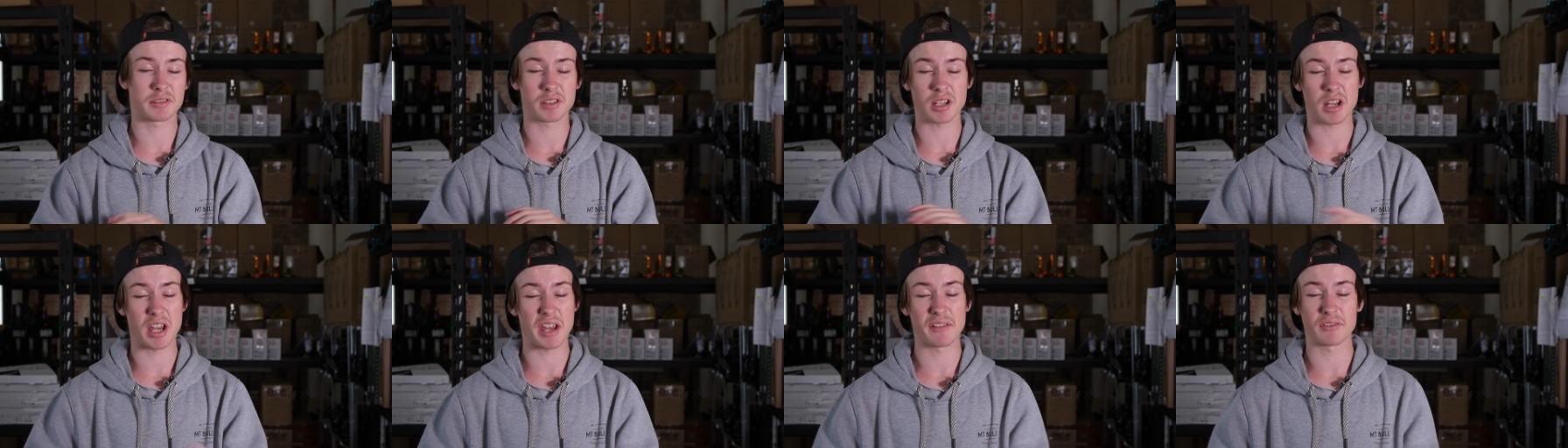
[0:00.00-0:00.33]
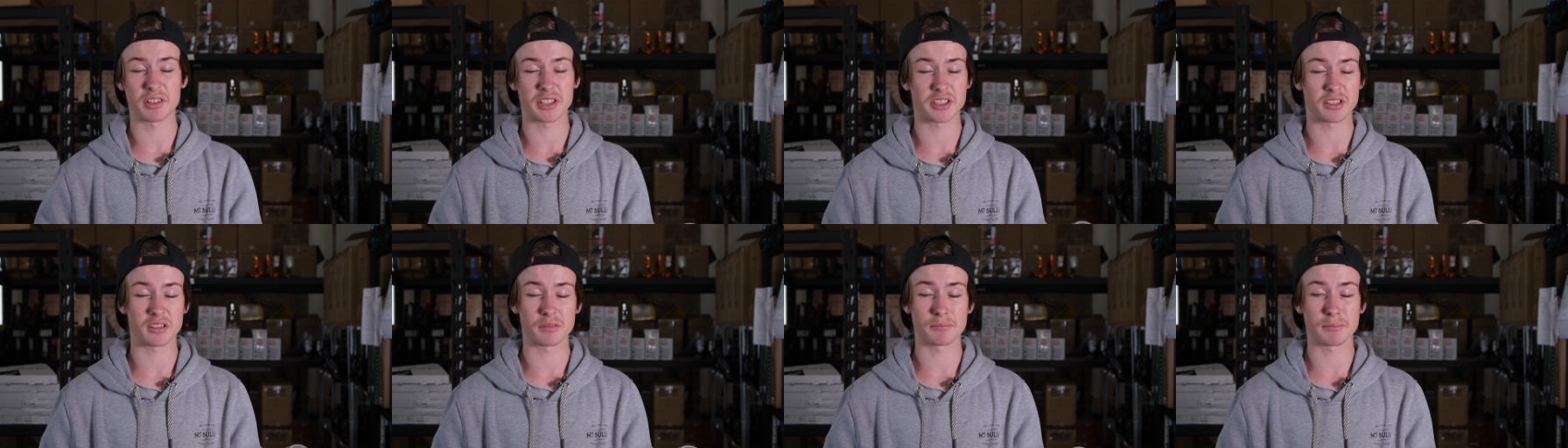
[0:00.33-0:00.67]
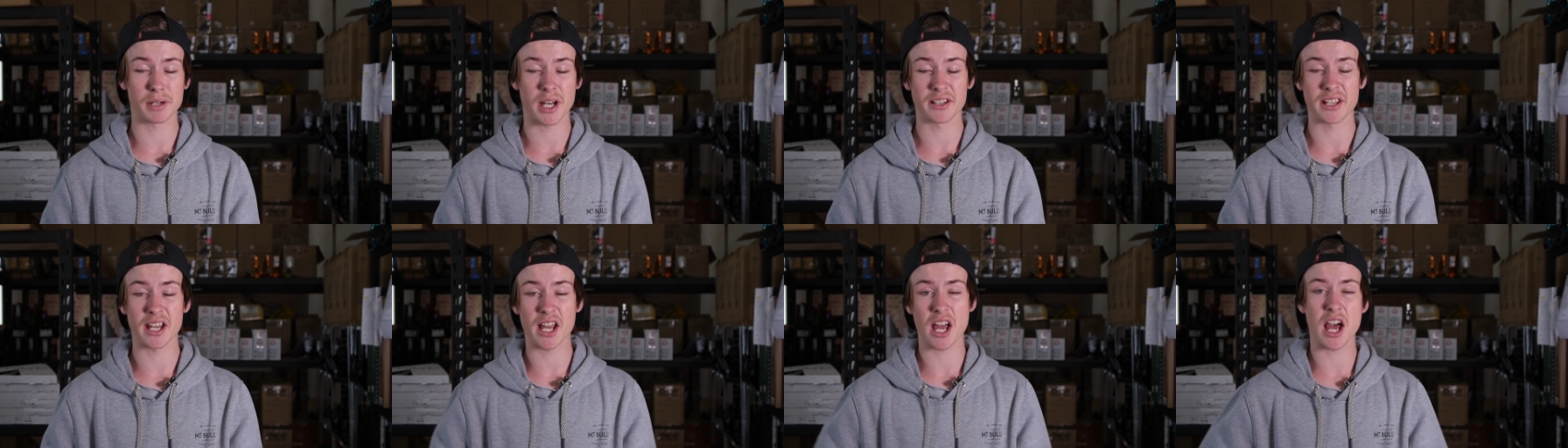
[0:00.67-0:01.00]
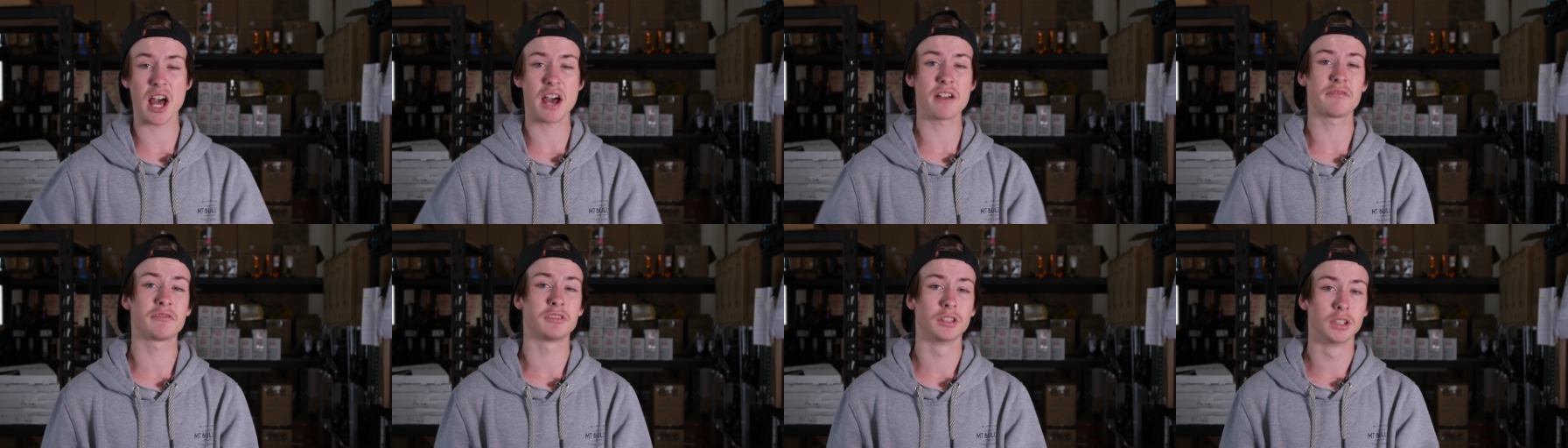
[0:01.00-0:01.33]
every single bar they
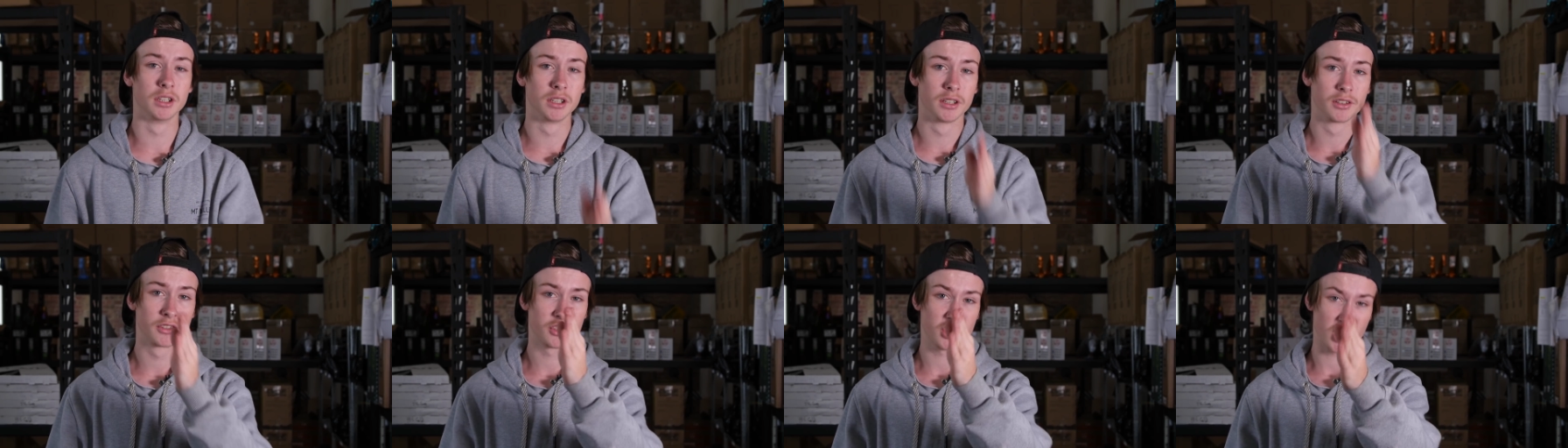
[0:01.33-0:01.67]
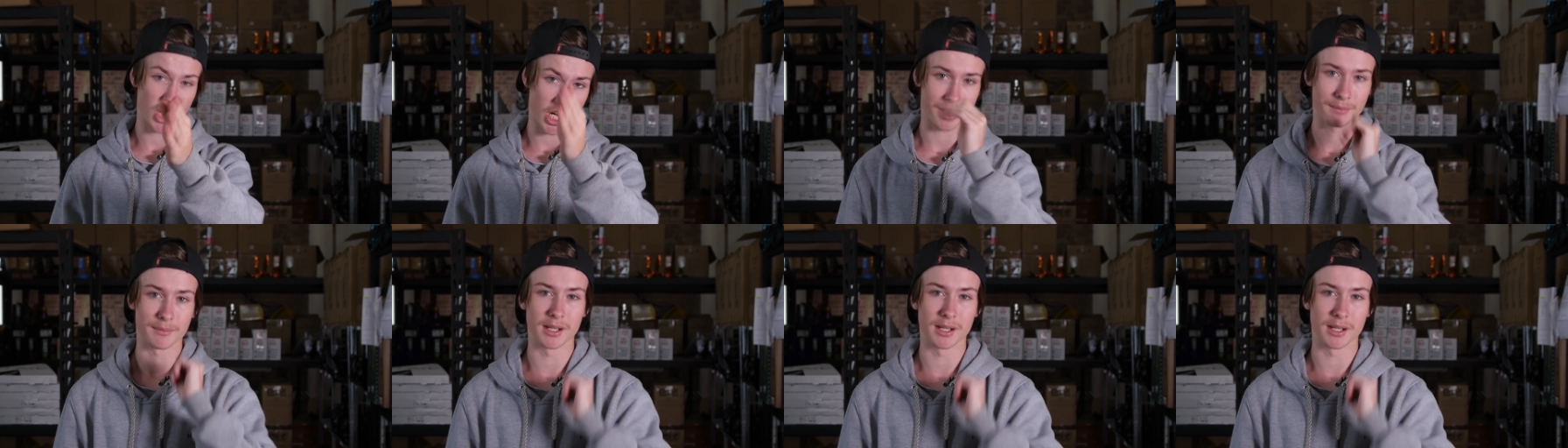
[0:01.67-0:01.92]
have, check them